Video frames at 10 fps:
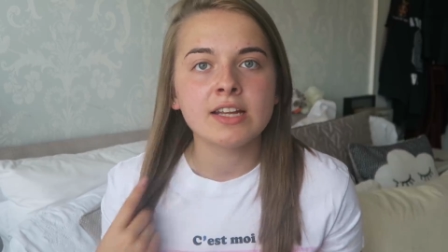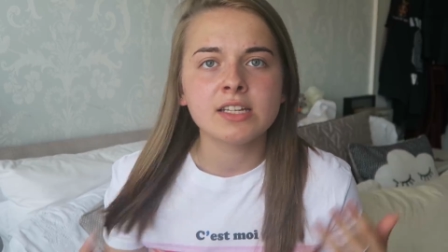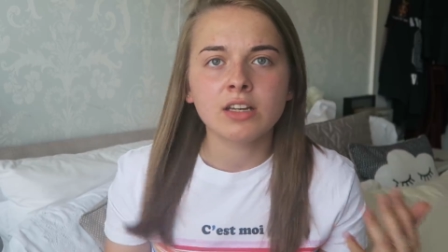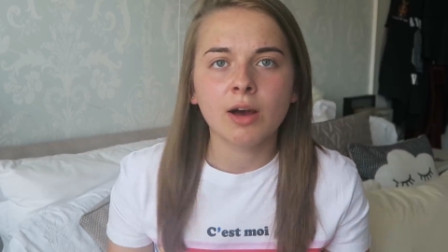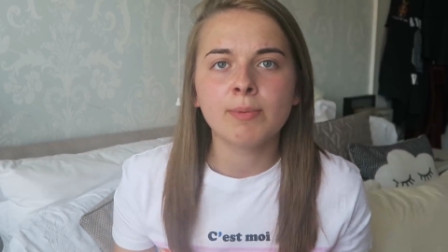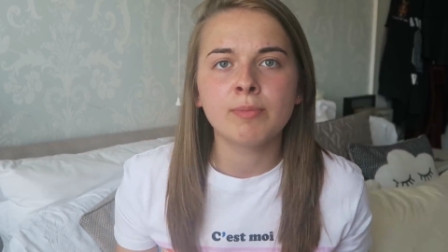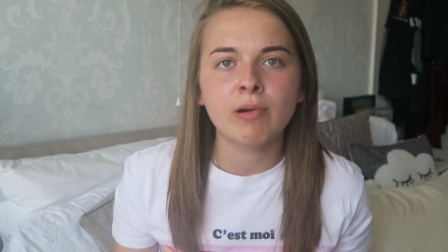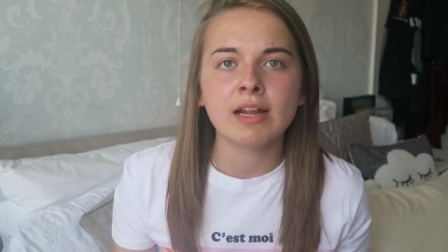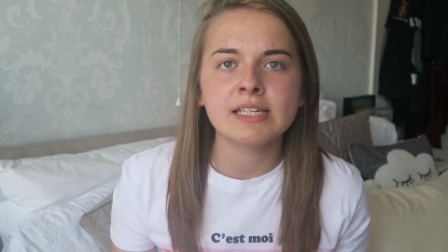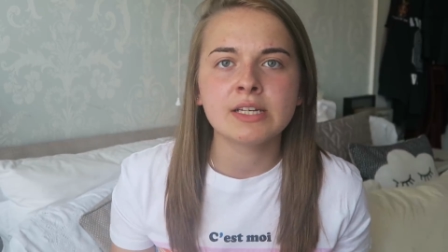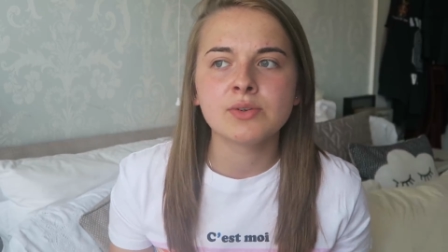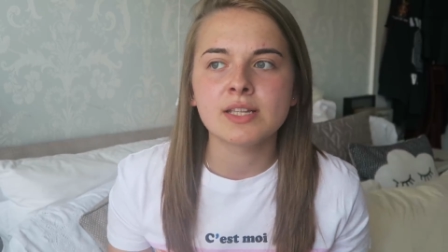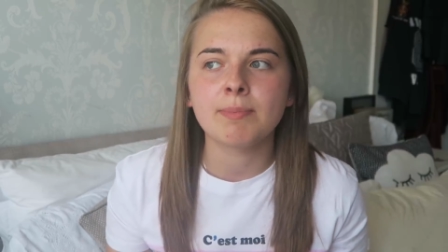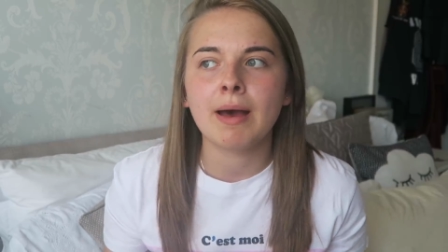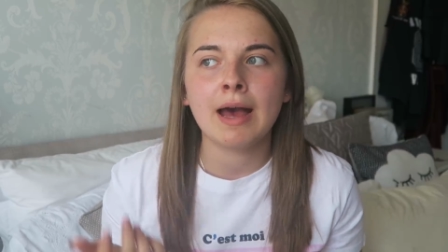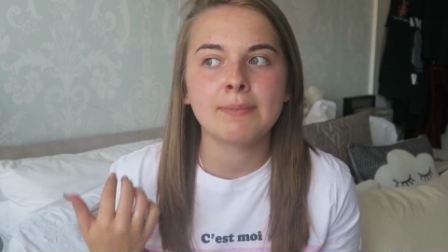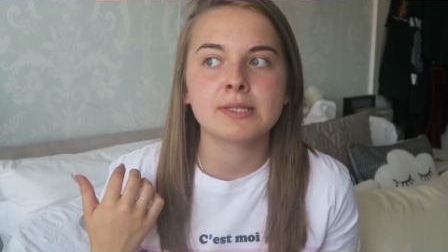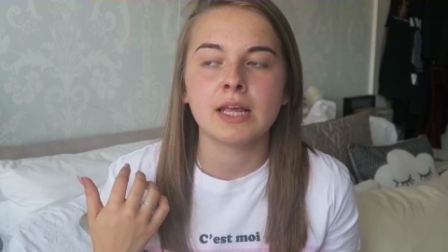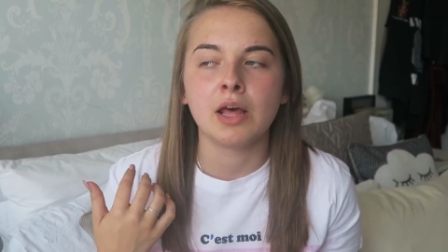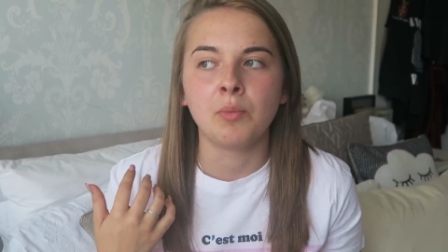I did a couple of brand deals that perhaps